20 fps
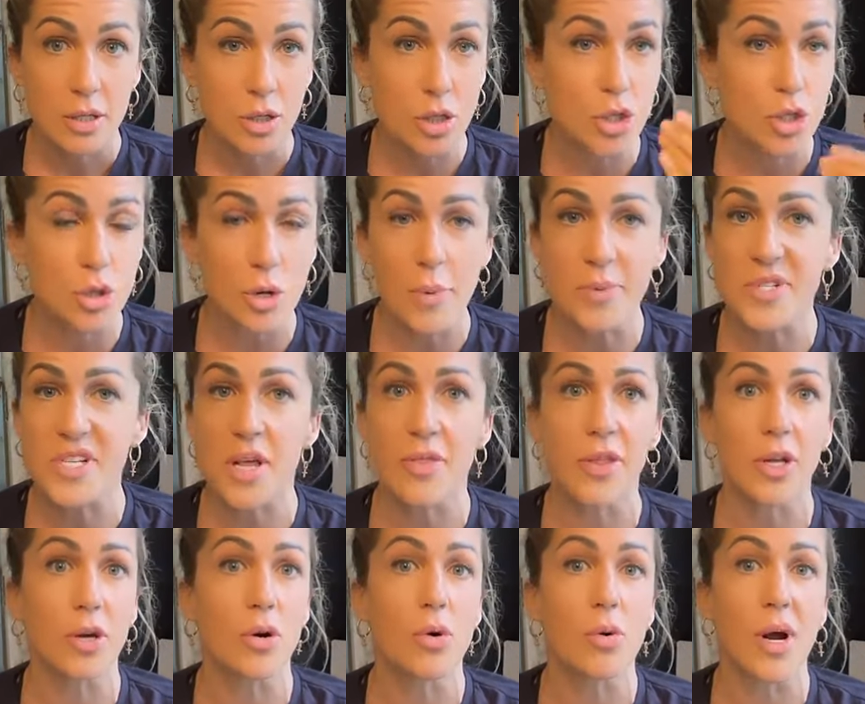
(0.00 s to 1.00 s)
You dropped
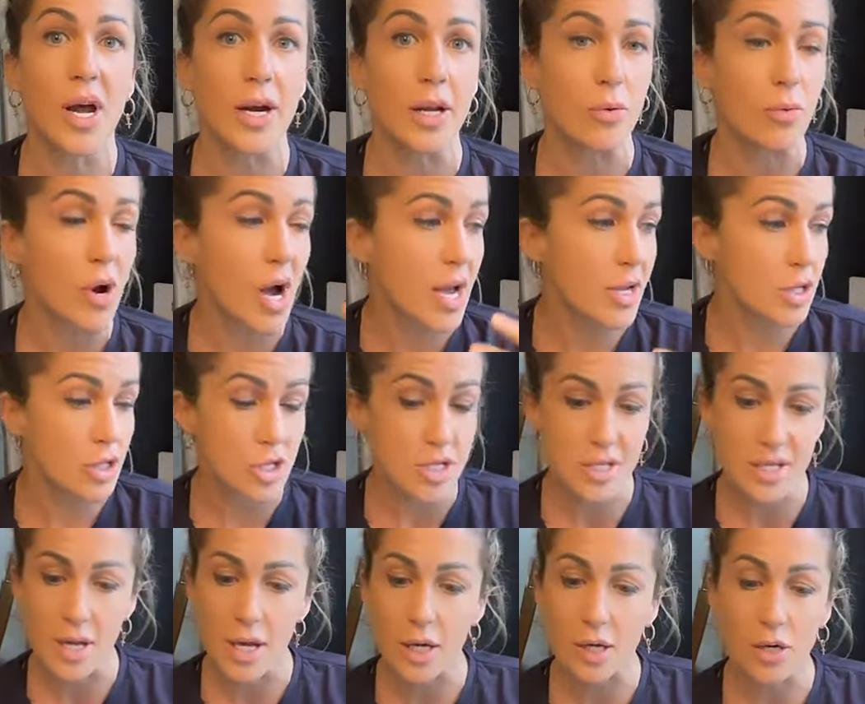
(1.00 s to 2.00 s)
something already, right? You
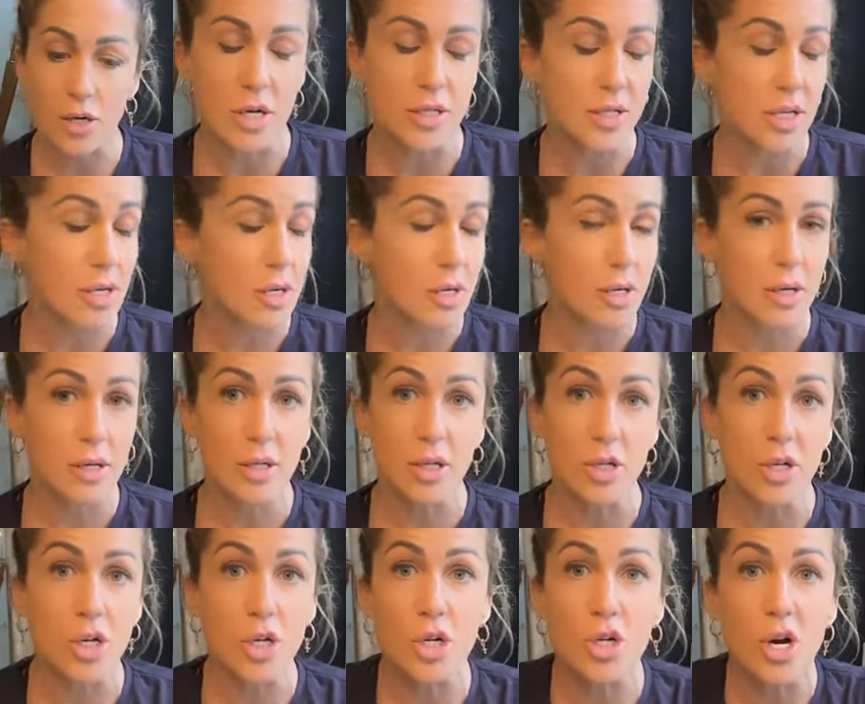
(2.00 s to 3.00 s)
just go.
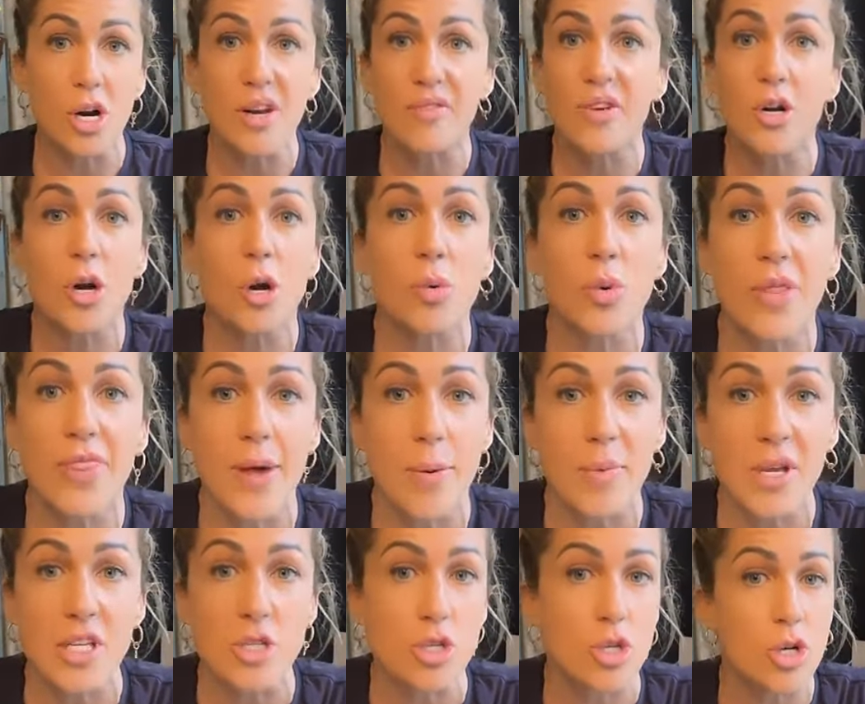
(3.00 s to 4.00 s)
You don't even know what
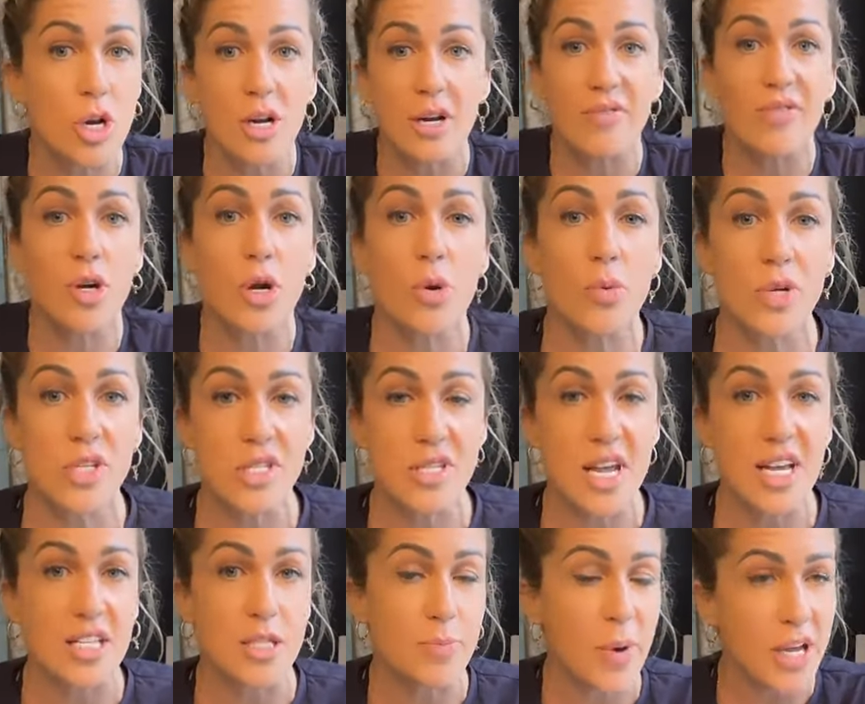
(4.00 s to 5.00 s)
that means. You don't even know
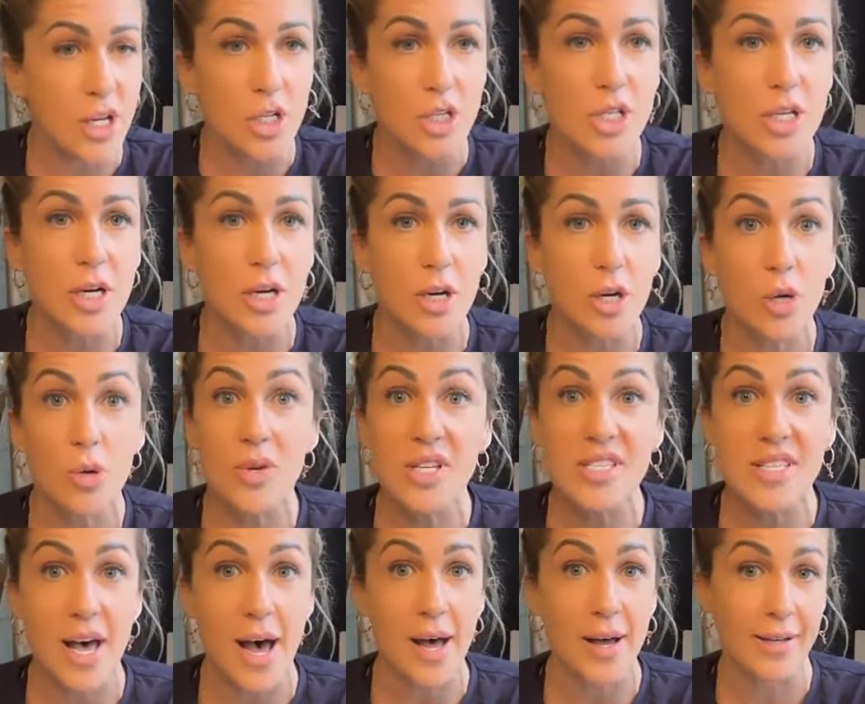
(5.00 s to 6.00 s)
what's next, but you did it. Who
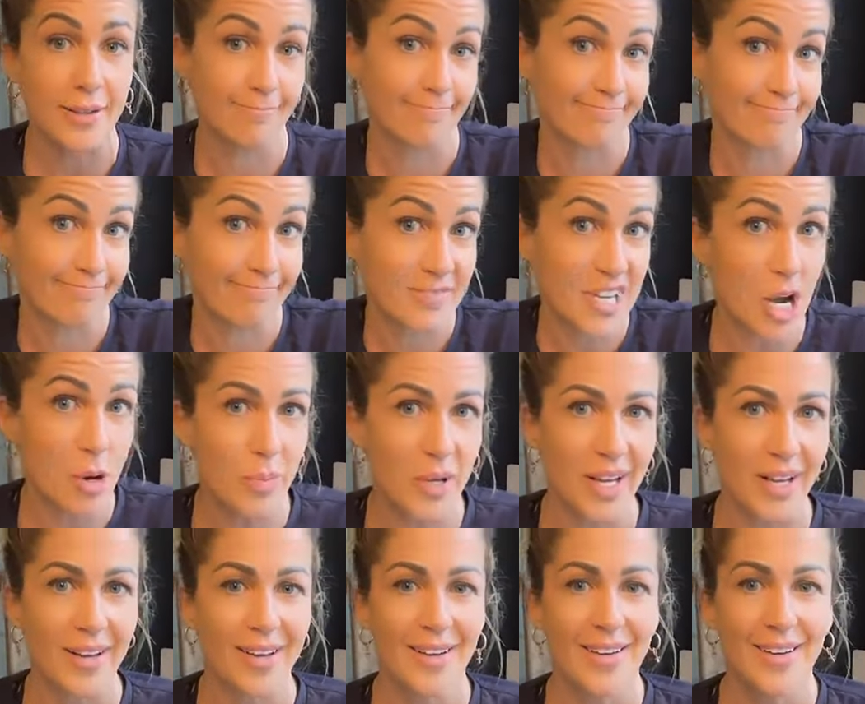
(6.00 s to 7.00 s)
is that? Tell
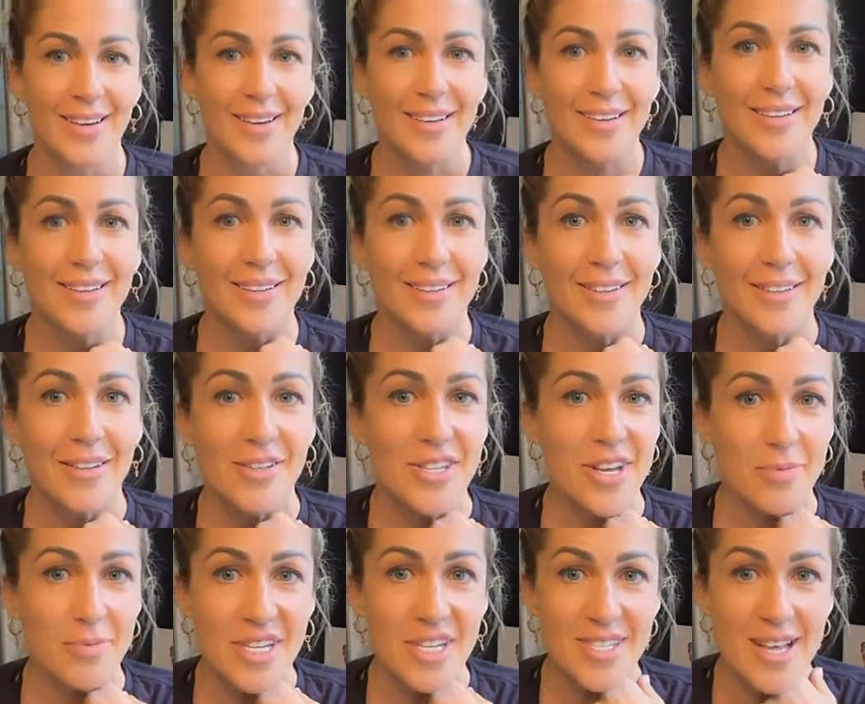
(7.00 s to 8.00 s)
me,
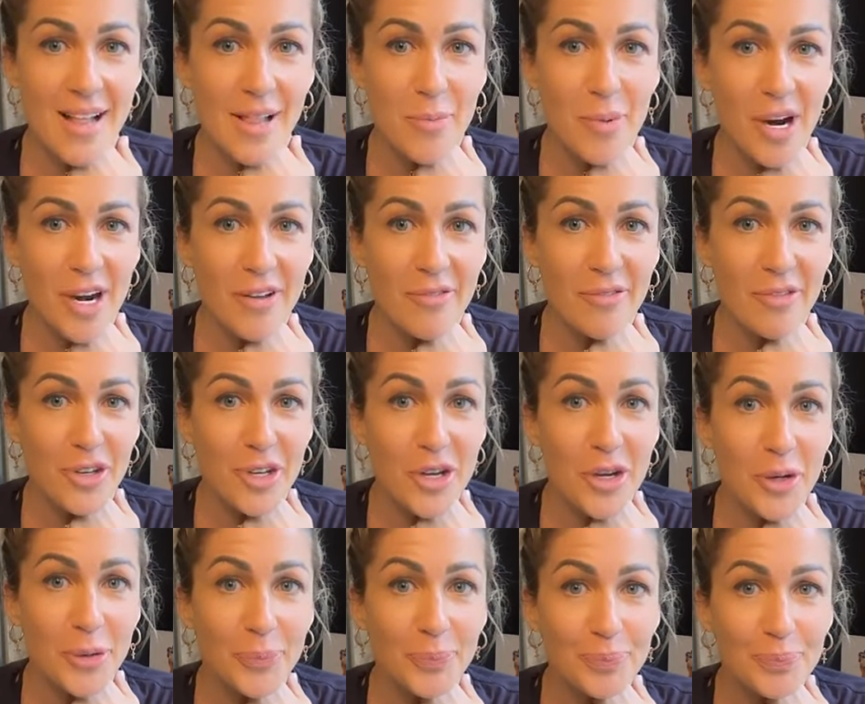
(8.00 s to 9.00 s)
because I'm just celebrating for
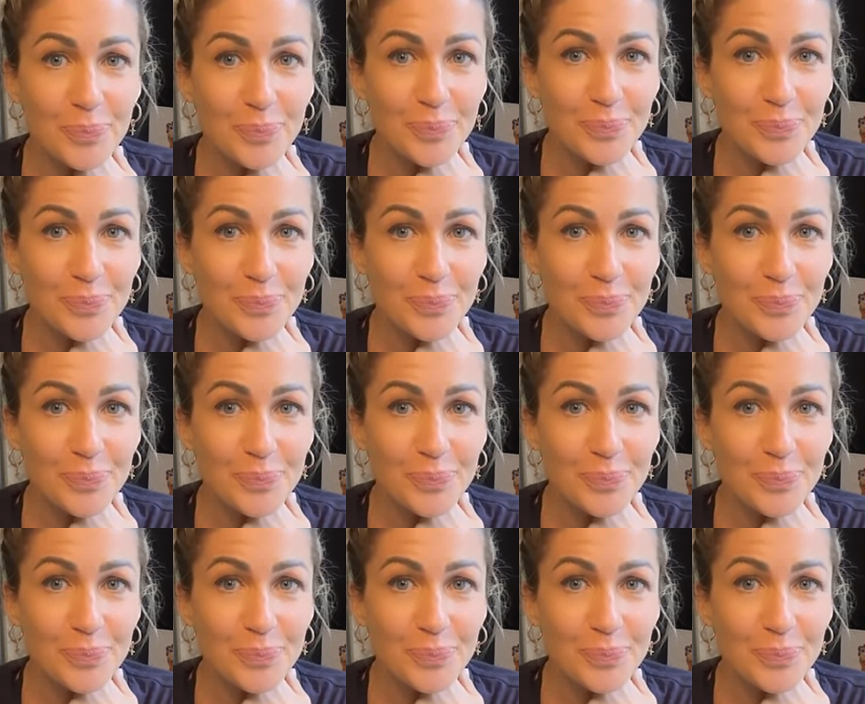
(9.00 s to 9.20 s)
you.